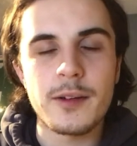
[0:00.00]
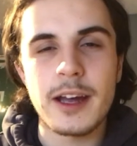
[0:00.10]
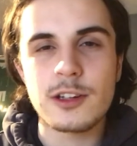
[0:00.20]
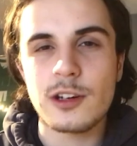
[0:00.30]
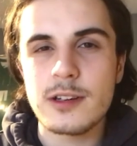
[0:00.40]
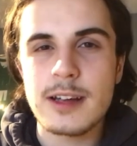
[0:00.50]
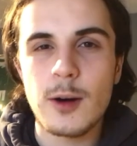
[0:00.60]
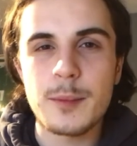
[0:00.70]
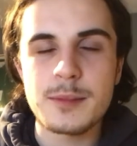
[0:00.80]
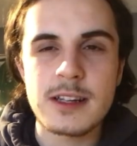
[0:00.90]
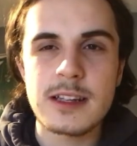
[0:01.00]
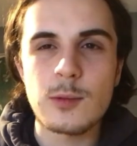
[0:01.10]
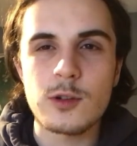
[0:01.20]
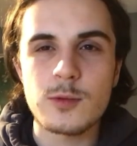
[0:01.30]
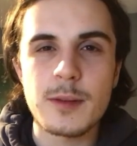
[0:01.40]
and that shows how impressed he
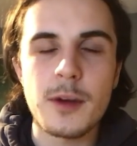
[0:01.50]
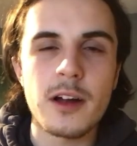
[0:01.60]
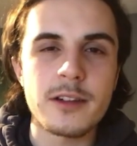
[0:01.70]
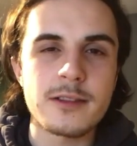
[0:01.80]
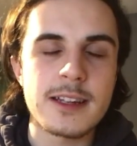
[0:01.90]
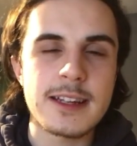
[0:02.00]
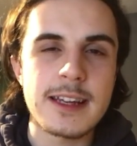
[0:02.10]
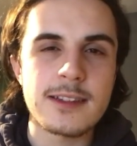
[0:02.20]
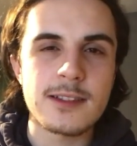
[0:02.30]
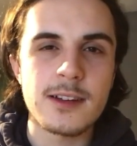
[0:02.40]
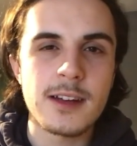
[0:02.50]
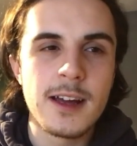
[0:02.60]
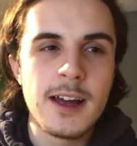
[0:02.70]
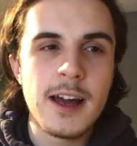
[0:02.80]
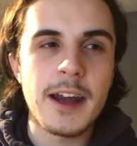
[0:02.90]
was with him earlier in the season
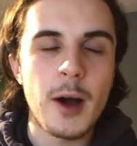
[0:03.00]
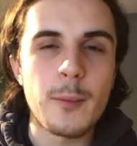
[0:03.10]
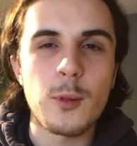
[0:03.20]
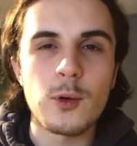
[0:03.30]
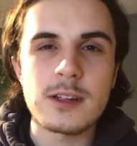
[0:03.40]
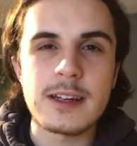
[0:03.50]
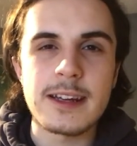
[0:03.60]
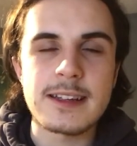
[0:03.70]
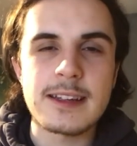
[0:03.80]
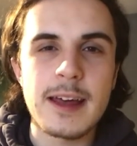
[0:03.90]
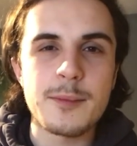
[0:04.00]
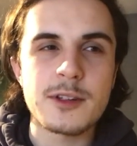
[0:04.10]
and how important he is to them.